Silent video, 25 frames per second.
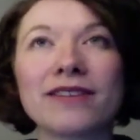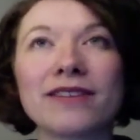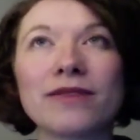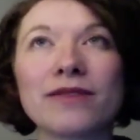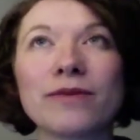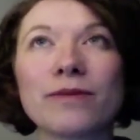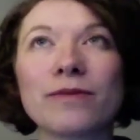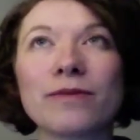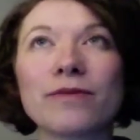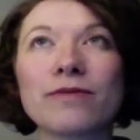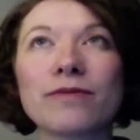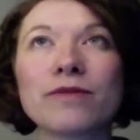
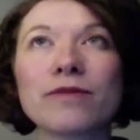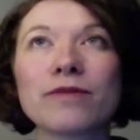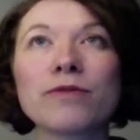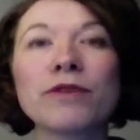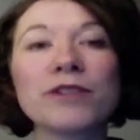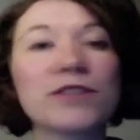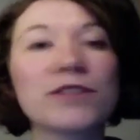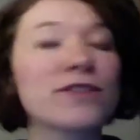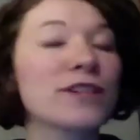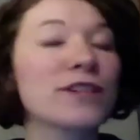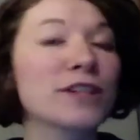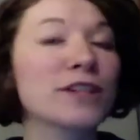wanted
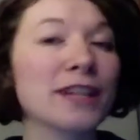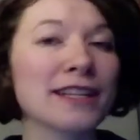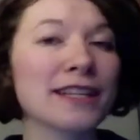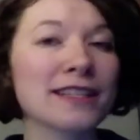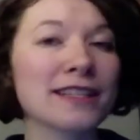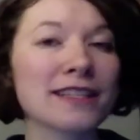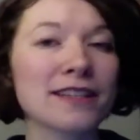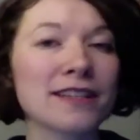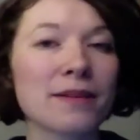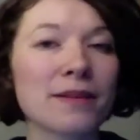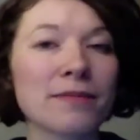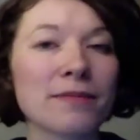to
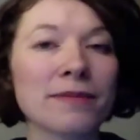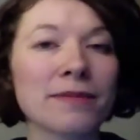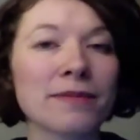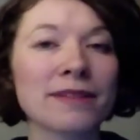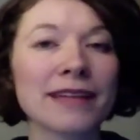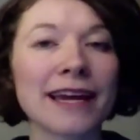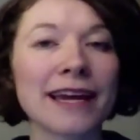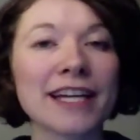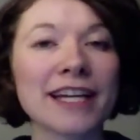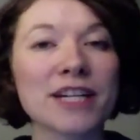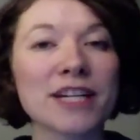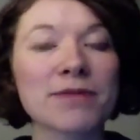suggest some
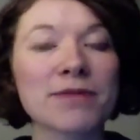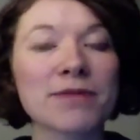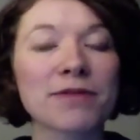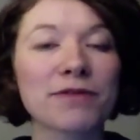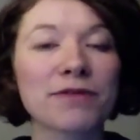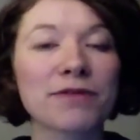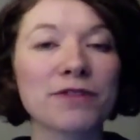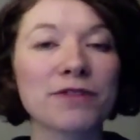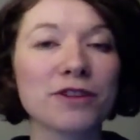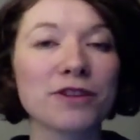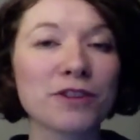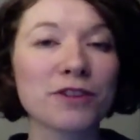tangible
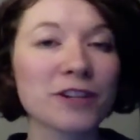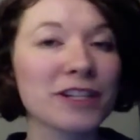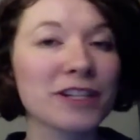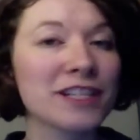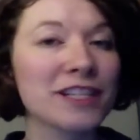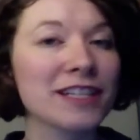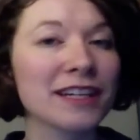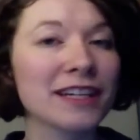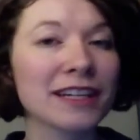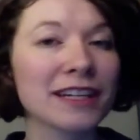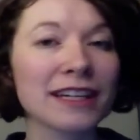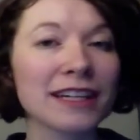features
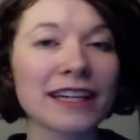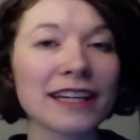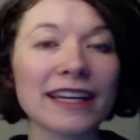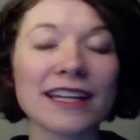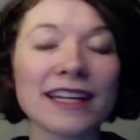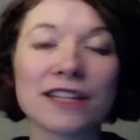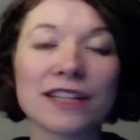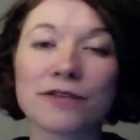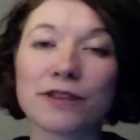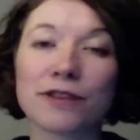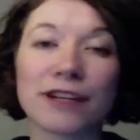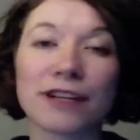techniques,
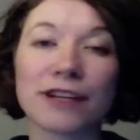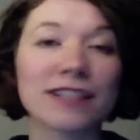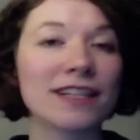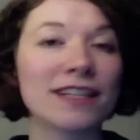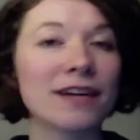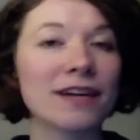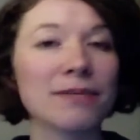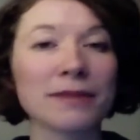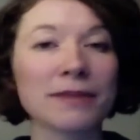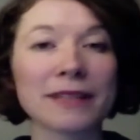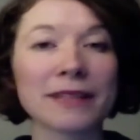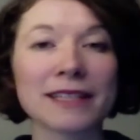for
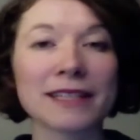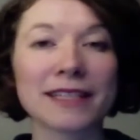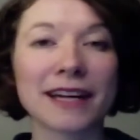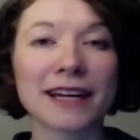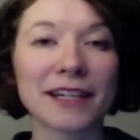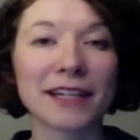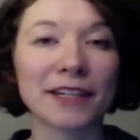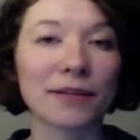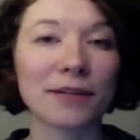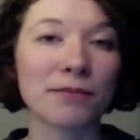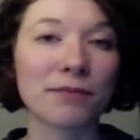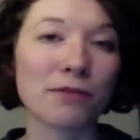example, designing
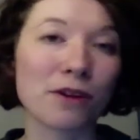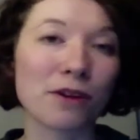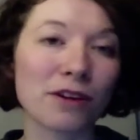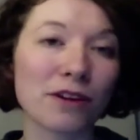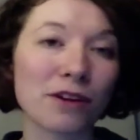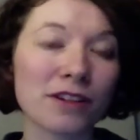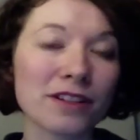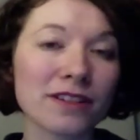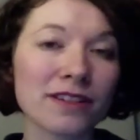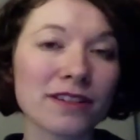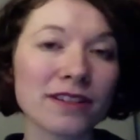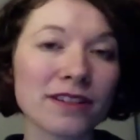the
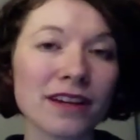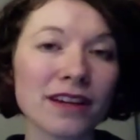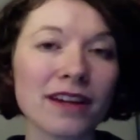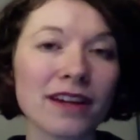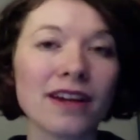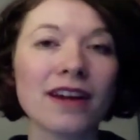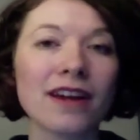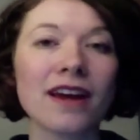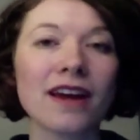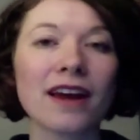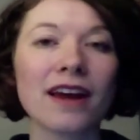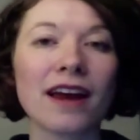box.
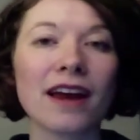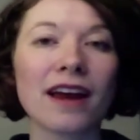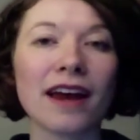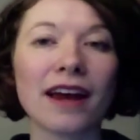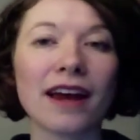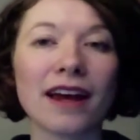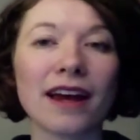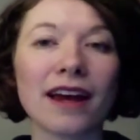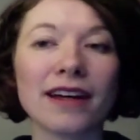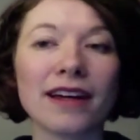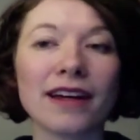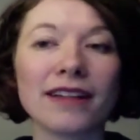
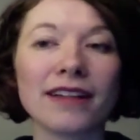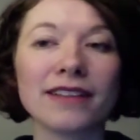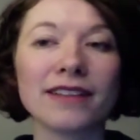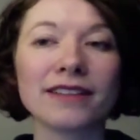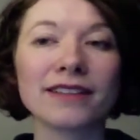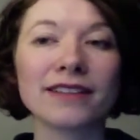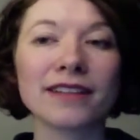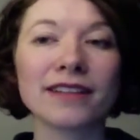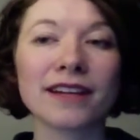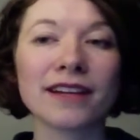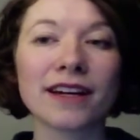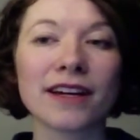And
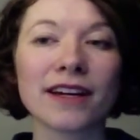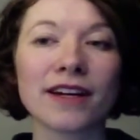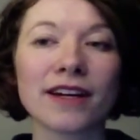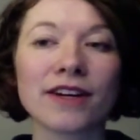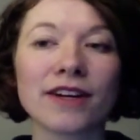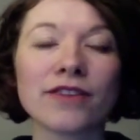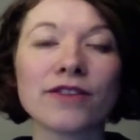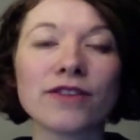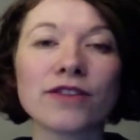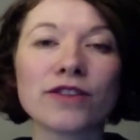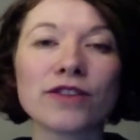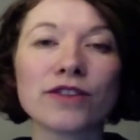
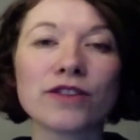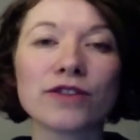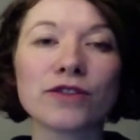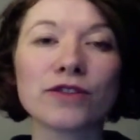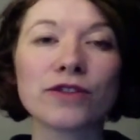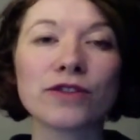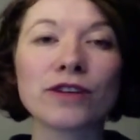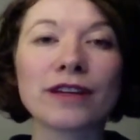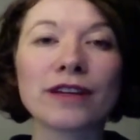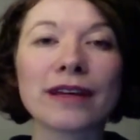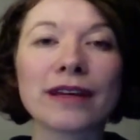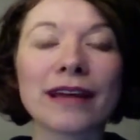to
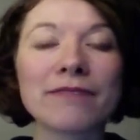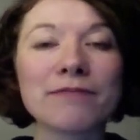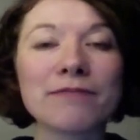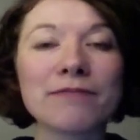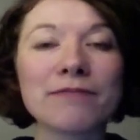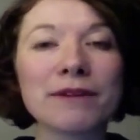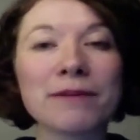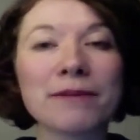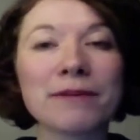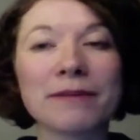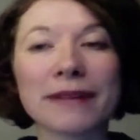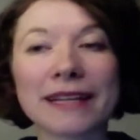get
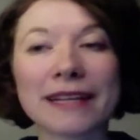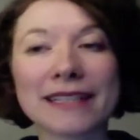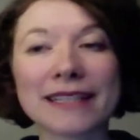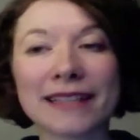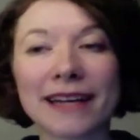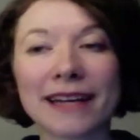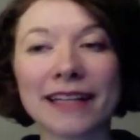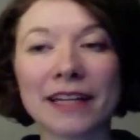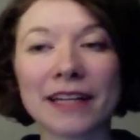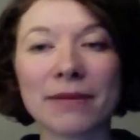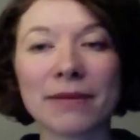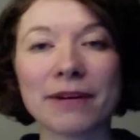people
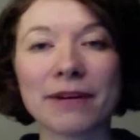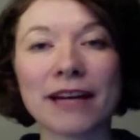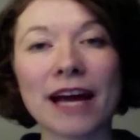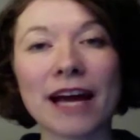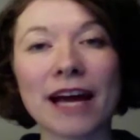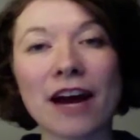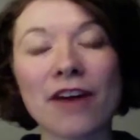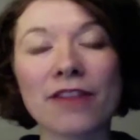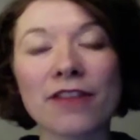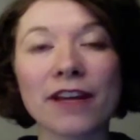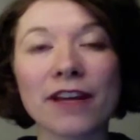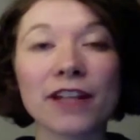excited about how
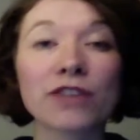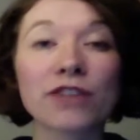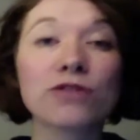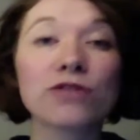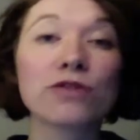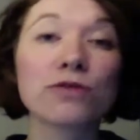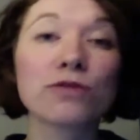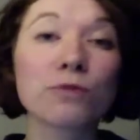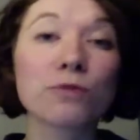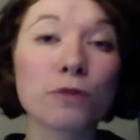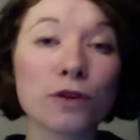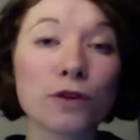that could
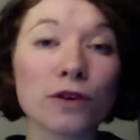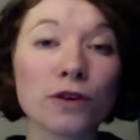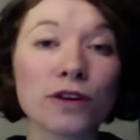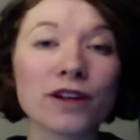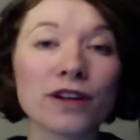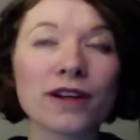work,